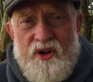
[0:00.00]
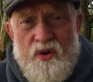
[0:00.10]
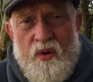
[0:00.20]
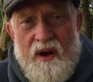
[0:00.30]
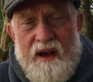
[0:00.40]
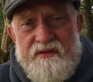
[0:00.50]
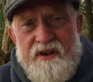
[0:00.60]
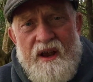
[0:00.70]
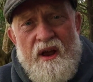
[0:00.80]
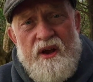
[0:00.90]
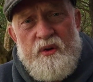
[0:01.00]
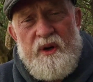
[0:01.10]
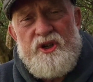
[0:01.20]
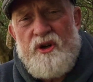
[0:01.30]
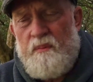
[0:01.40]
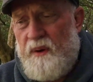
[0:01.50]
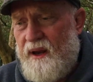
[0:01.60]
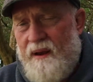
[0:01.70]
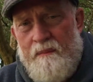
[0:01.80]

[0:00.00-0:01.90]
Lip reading: your lives. We should be